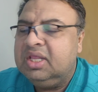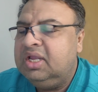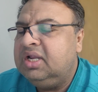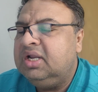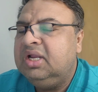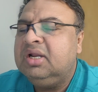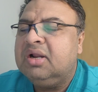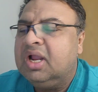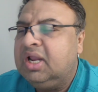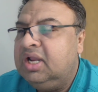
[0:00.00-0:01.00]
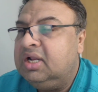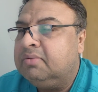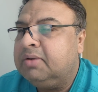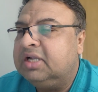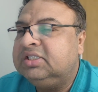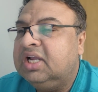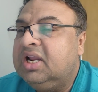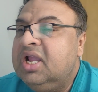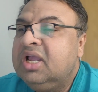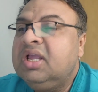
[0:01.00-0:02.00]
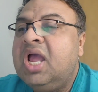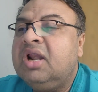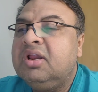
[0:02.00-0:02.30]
in intracranial pressure can